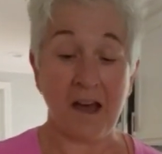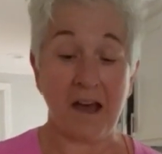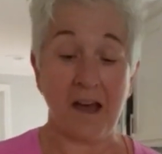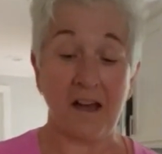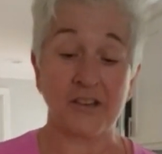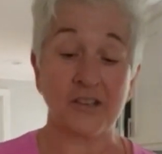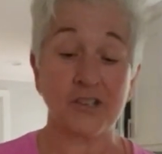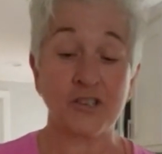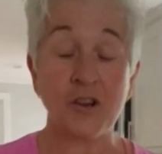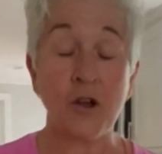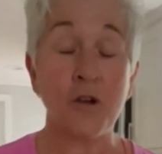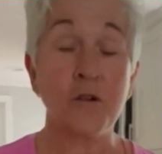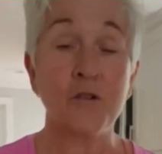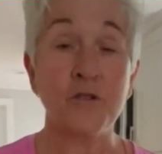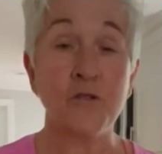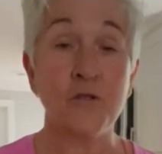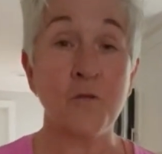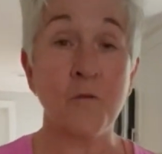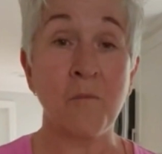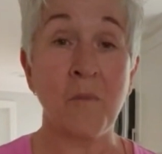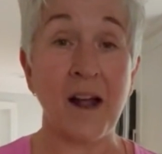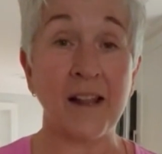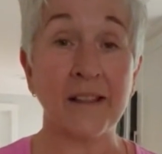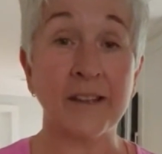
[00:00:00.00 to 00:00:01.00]
show
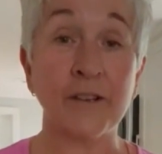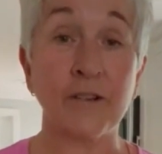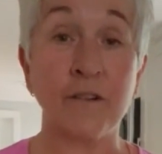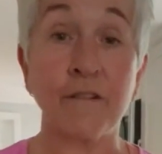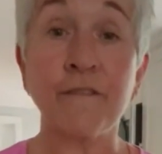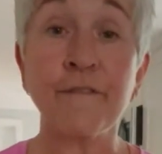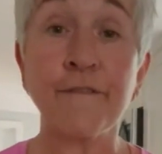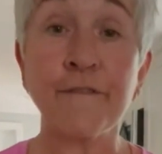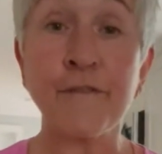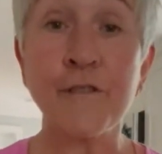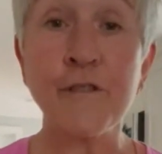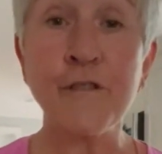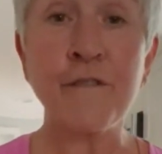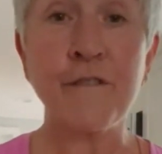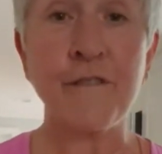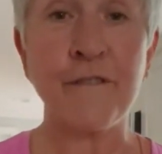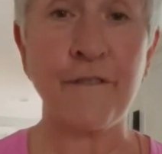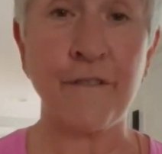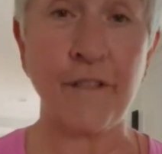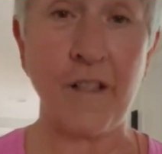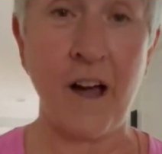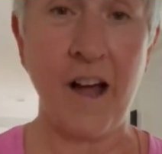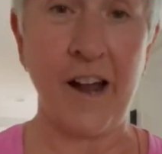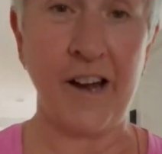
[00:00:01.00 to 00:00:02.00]
you my little fruit
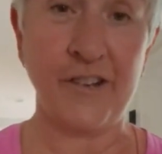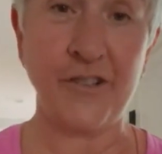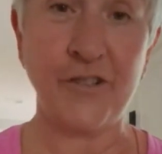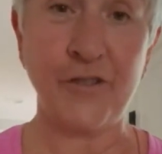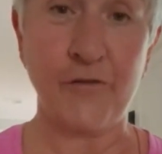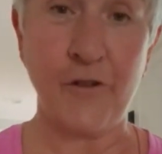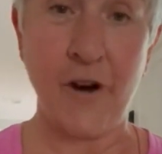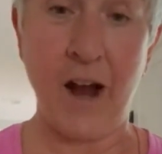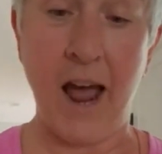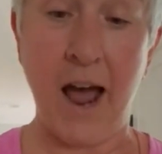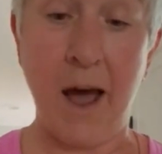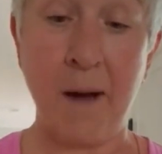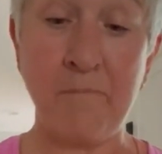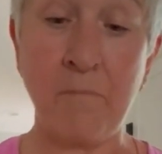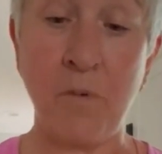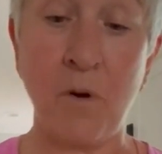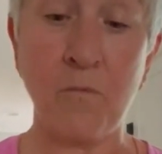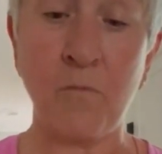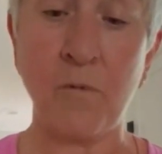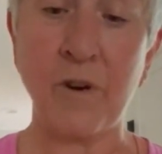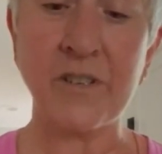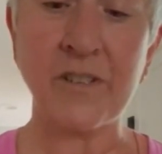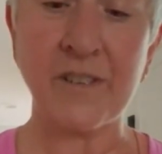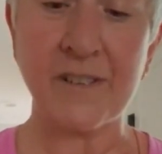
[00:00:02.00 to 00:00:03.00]
fly trap,
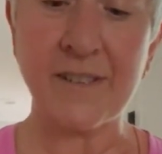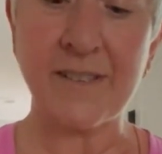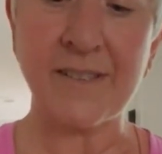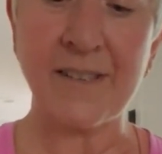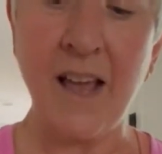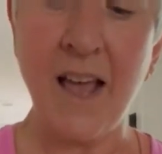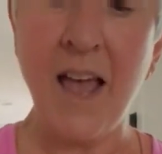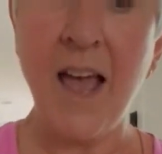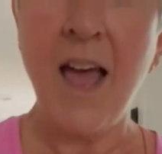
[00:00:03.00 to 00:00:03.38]
which is